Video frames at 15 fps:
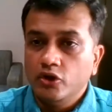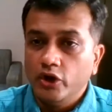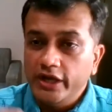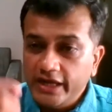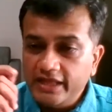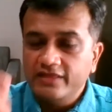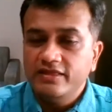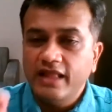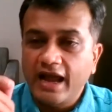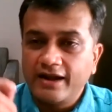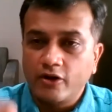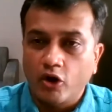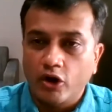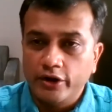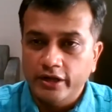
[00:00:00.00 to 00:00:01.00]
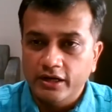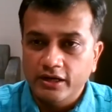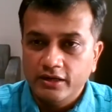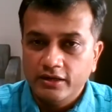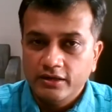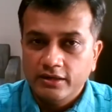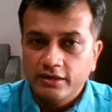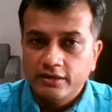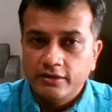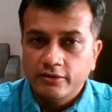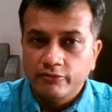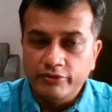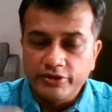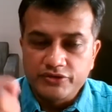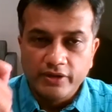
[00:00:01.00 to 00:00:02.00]
in that order
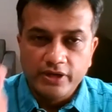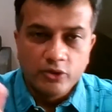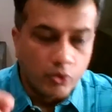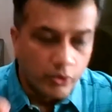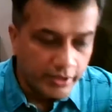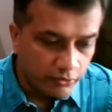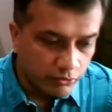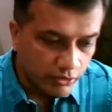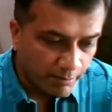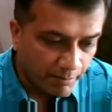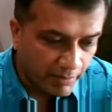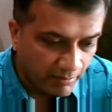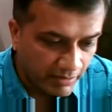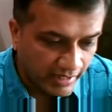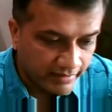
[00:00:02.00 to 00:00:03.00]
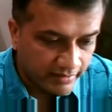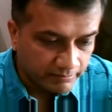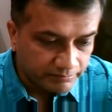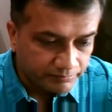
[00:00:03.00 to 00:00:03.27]
which will go into the public.